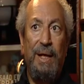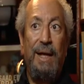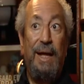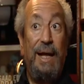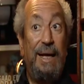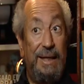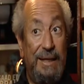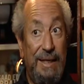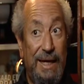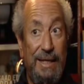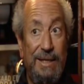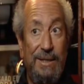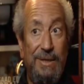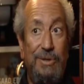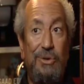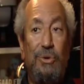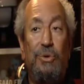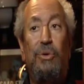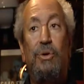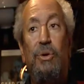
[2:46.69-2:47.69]
And
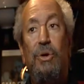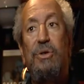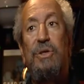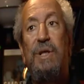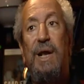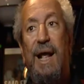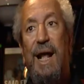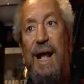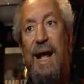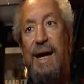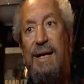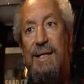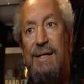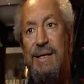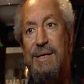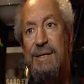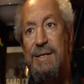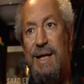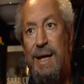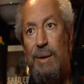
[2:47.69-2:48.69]
yet you do not react
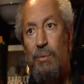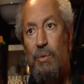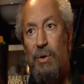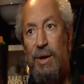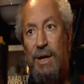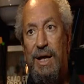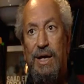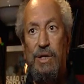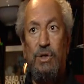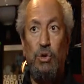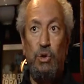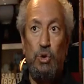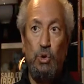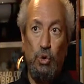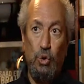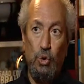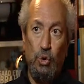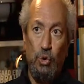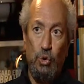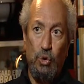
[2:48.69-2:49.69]
the same way as you
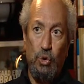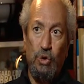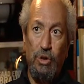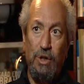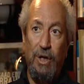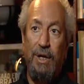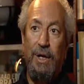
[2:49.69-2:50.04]
do